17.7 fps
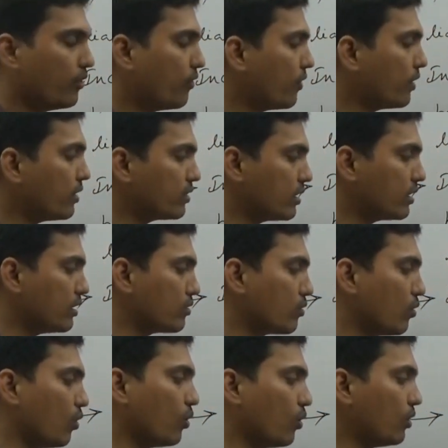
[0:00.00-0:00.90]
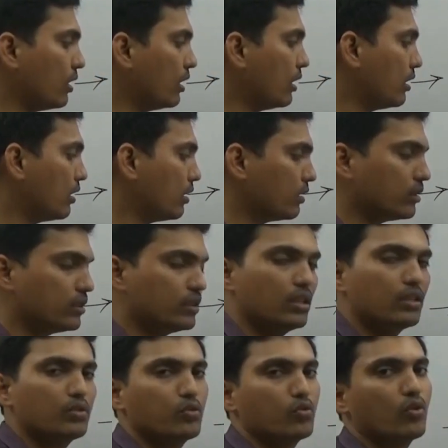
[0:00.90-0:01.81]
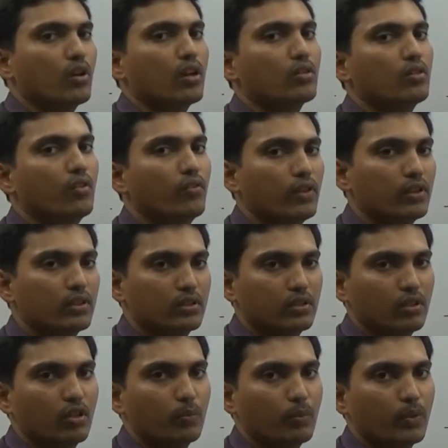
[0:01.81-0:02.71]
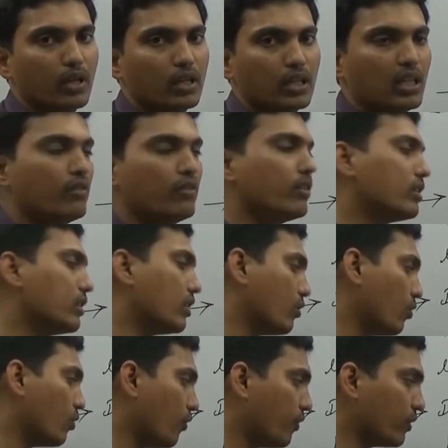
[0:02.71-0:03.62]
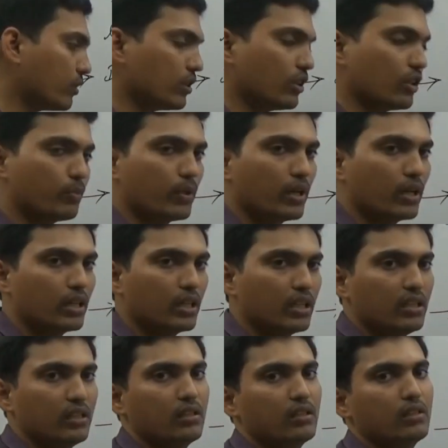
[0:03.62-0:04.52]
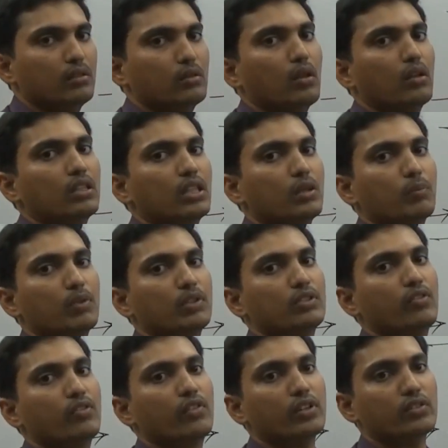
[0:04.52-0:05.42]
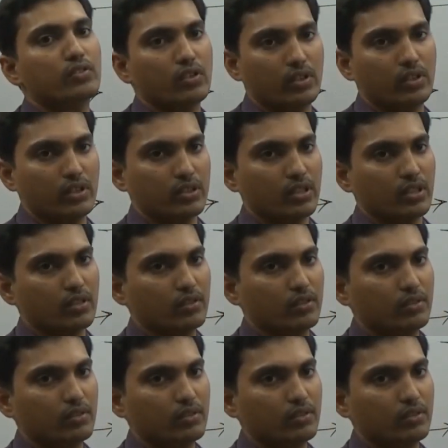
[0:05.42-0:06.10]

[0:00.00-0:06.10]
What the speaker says: If risk is low, they should not go for third party. Even they go for third party, not that much of consideration.